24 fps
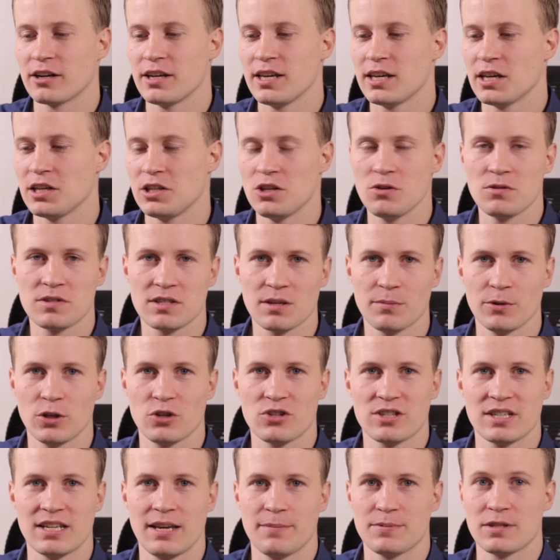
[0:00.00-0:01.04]
he could use some of
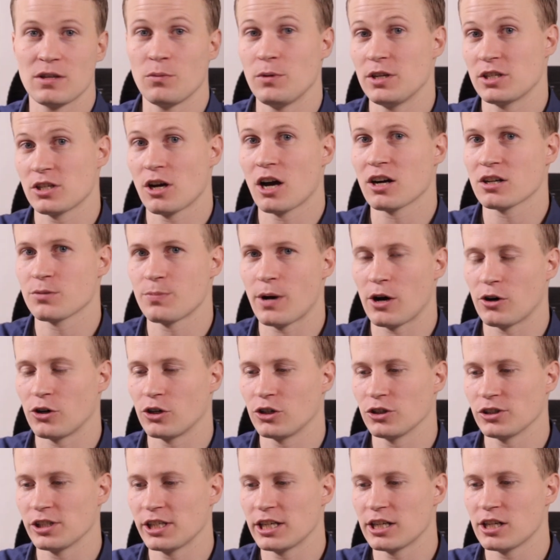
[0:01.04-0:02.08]
those tips that we talked about
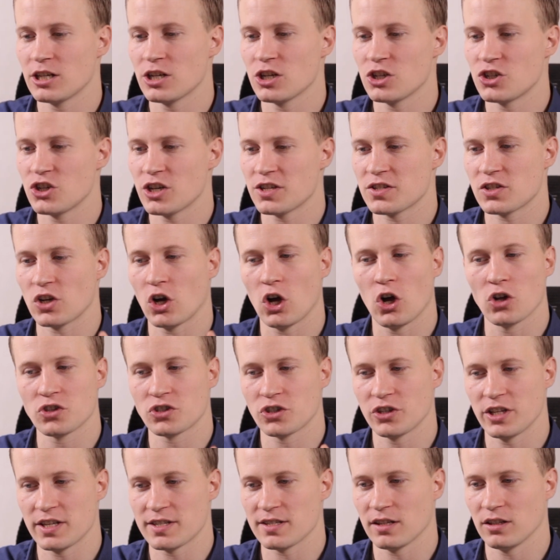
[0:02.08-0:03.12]
earlier just to
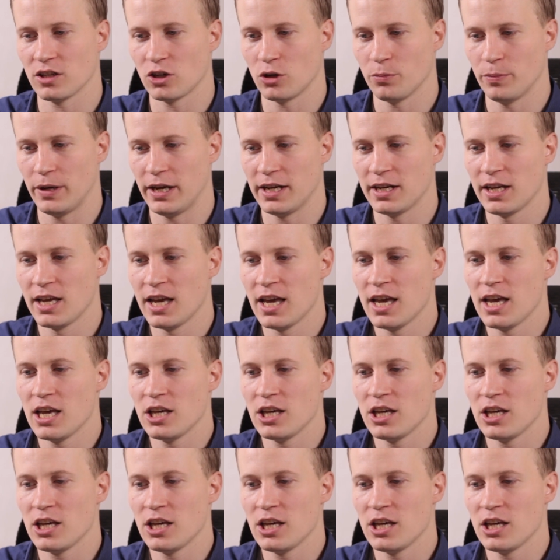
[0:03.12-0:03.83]
alter this a little bit.